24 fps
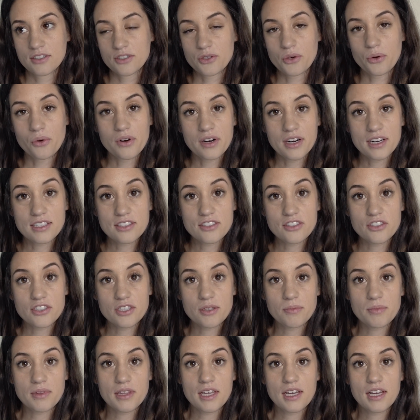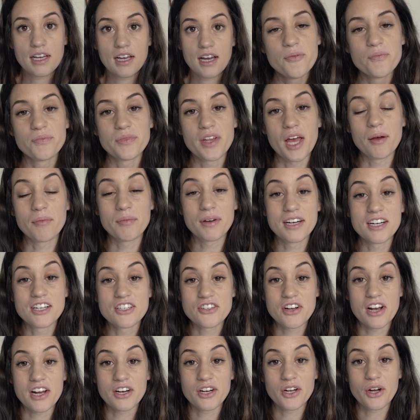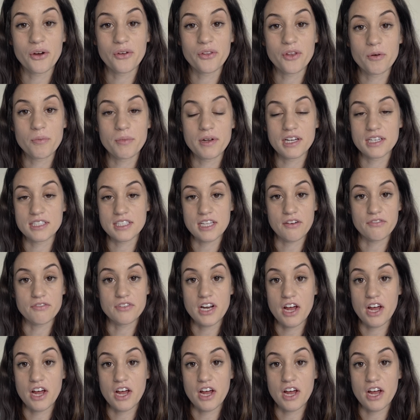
Torrance or something. I'm gonna try to go there because I've